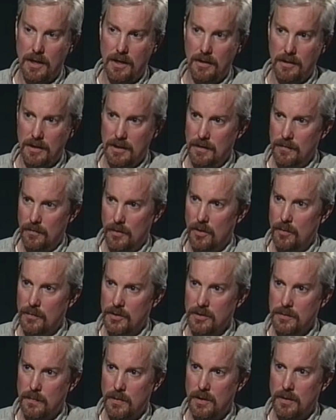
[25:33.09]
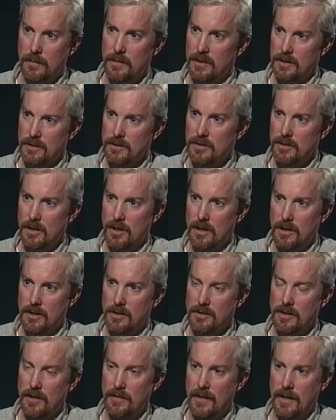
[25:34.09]
leave almost permanent
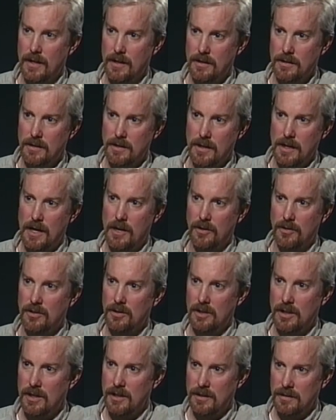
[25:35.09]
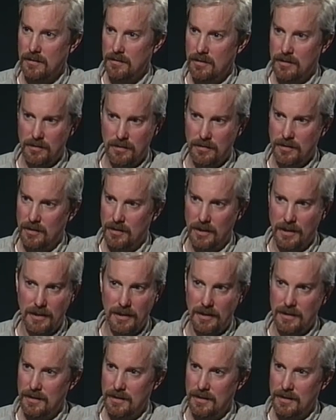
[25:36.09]
scars on that alkaline clay.